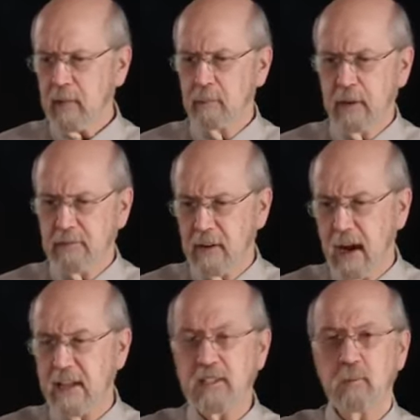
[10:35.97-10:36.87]
But for
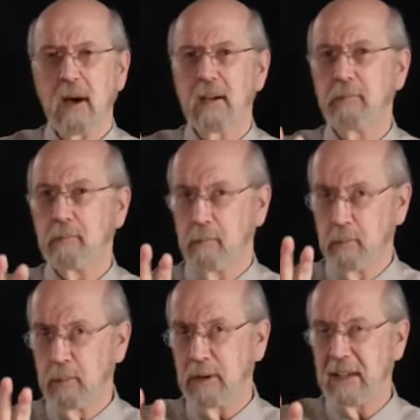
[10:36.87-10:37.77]
now, I just wanted to
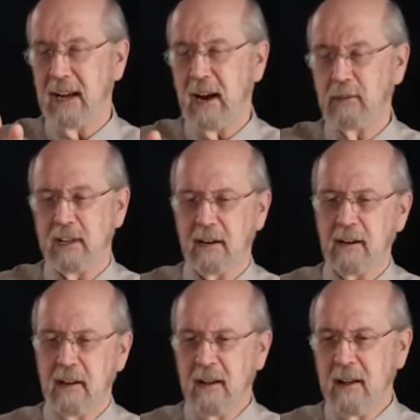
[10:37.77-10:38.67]
put that out
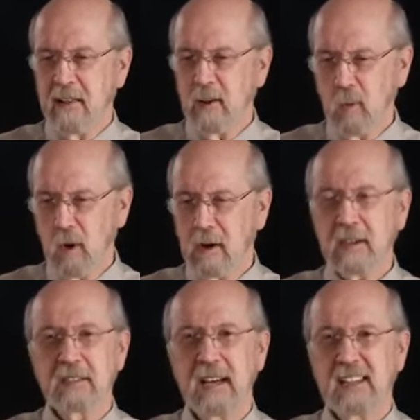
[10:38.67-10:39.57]
there, that
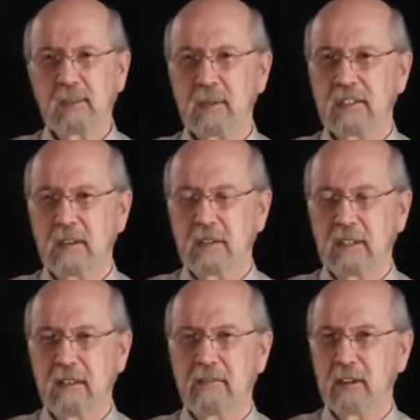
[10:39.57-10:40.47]
work is not the result
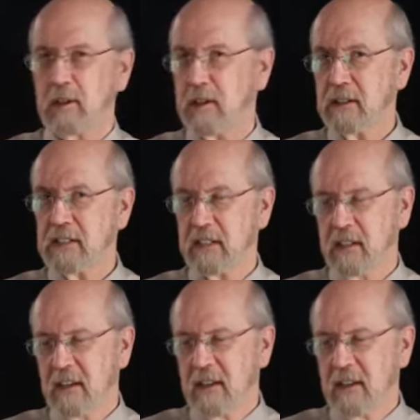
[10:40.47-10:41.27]
of the curse